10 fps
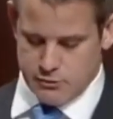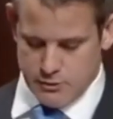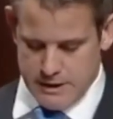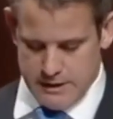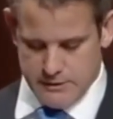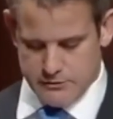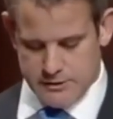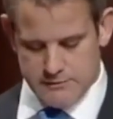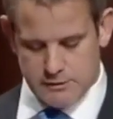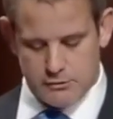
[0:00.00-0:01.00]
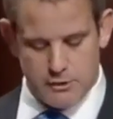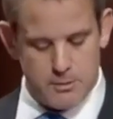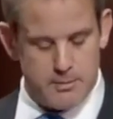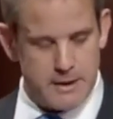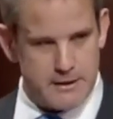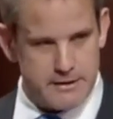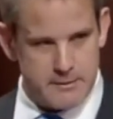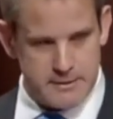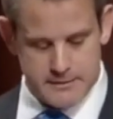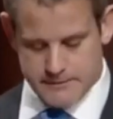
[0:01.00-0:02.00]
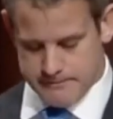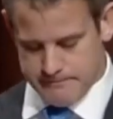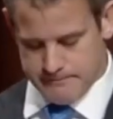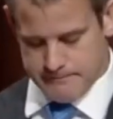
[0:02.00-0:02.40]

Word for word: tornadoes, and even global pandemic,